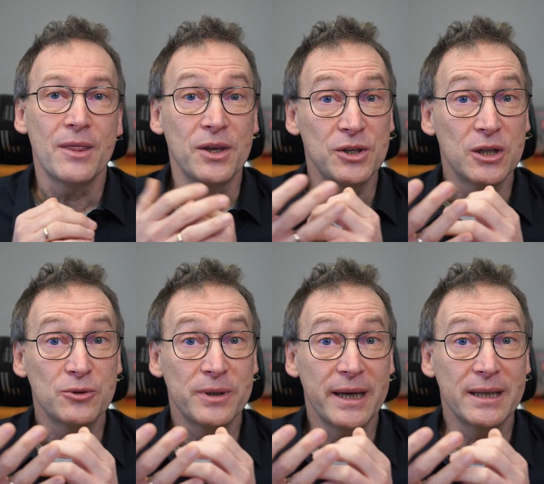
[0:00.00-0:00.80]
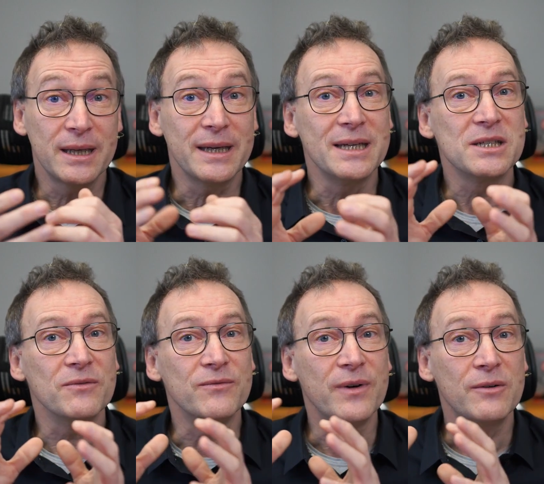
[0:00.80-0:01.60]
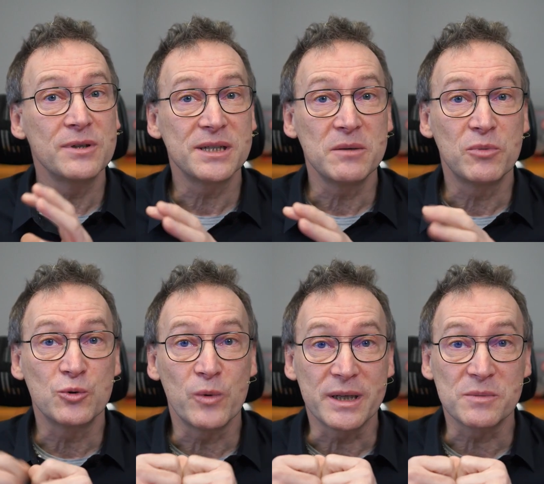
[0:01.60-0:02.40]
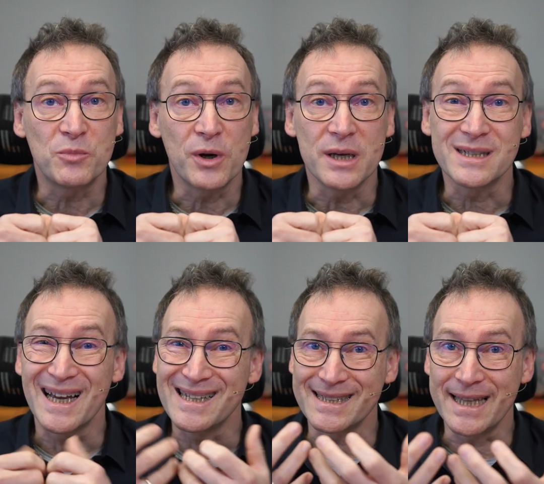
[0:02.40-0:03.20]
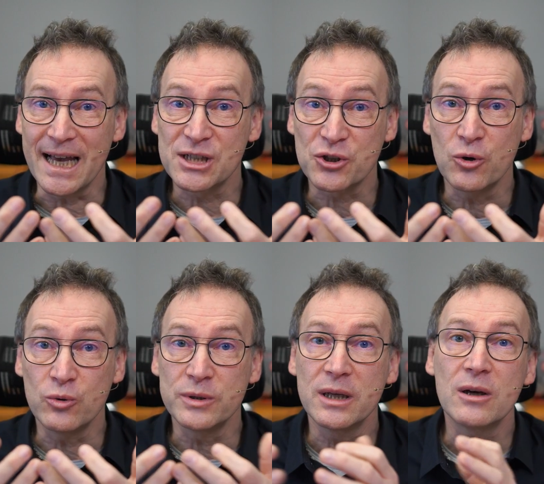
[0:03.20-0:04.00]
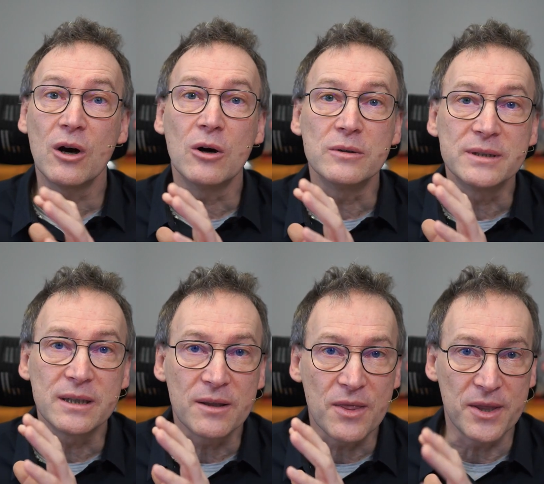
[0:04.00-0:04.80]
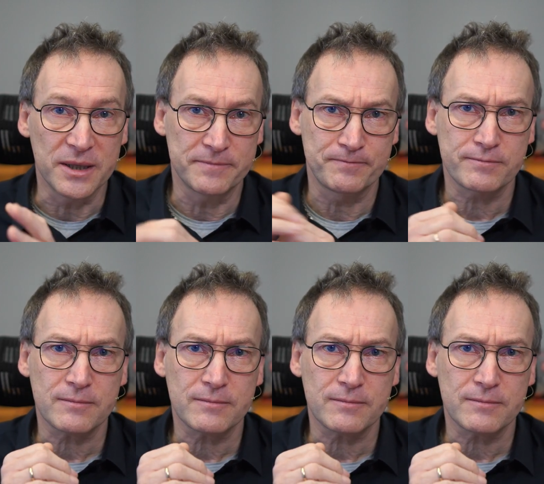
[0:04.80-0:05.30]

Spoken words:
The year to date is very simple to express as DAX code on the